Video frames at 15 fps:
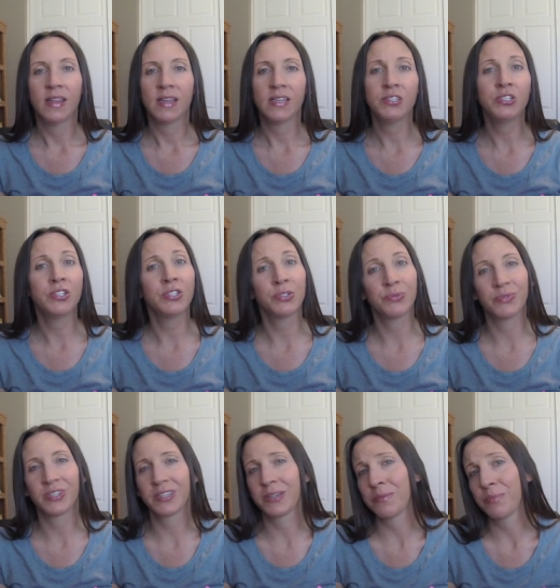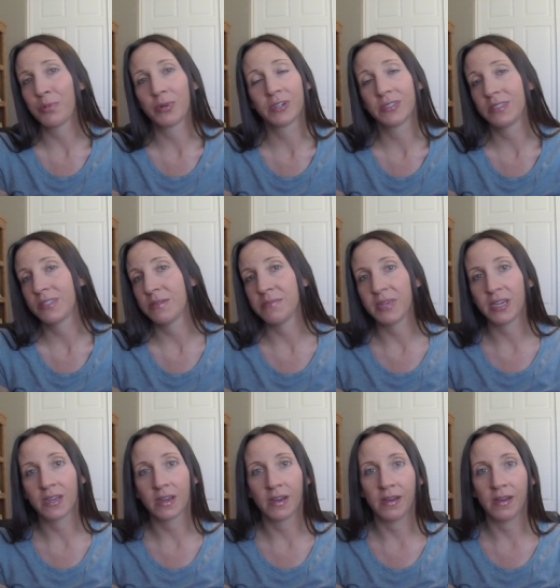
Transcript: that's just really important to me.